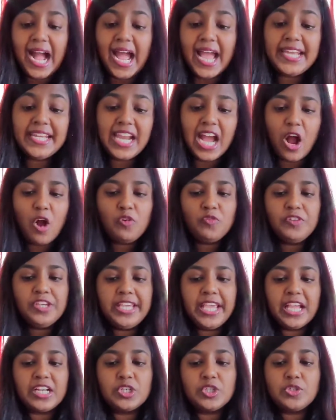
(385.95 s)
And now
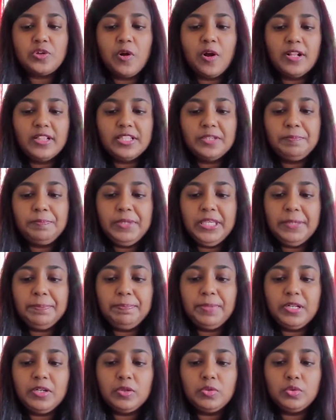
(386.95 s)
we get to all the
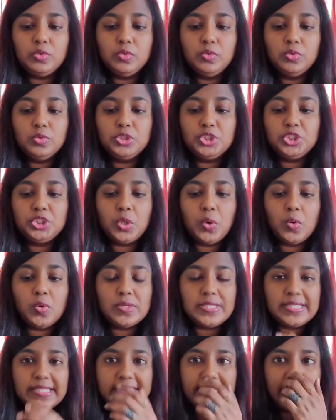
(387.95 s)
people who
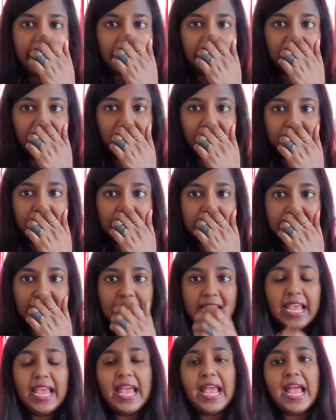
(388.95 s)
chose the
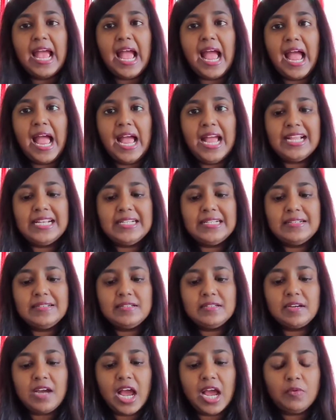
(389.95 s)
elephant.
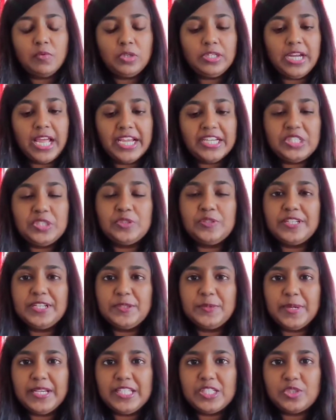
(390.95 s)
And I would like to
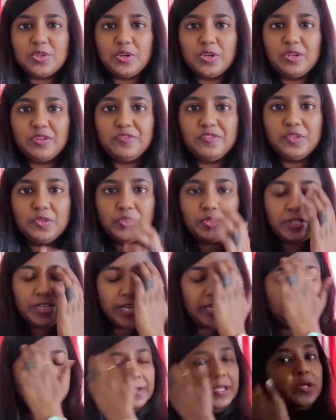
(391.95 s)
request all of you to
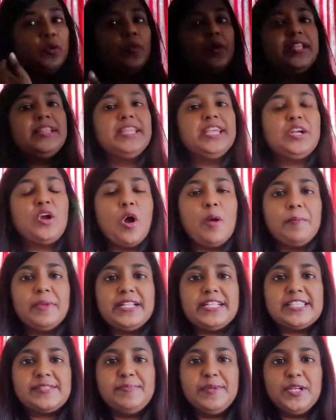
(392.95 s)
let me know in the
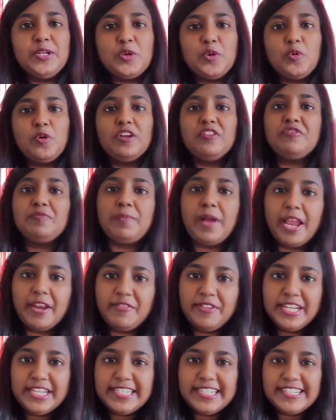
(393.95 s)
comments below if
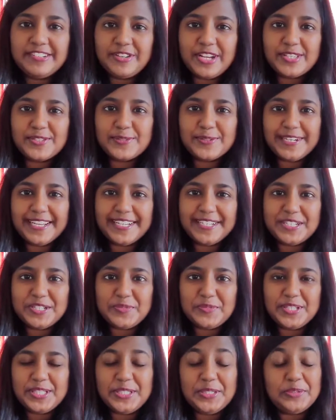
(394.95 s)
my reading
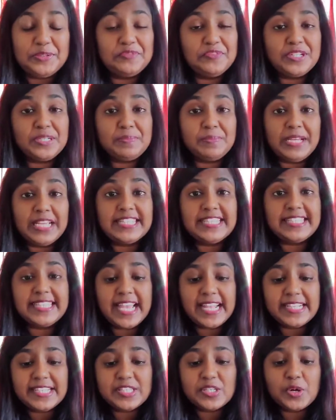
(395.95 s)
resonated with you, if it made
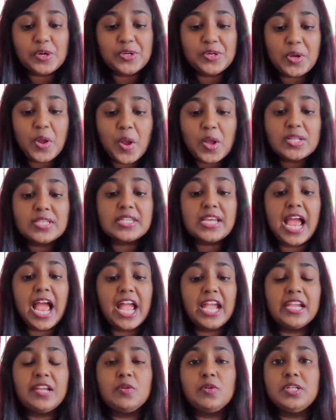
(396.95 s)
sense or not.
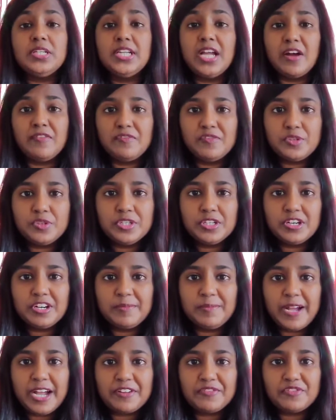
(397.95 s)
I love to
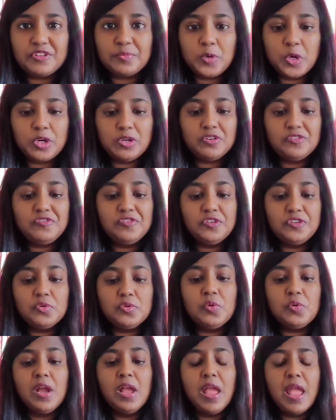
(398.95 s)
hear back from all of
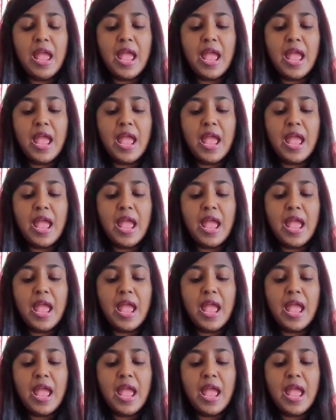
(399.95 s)
you.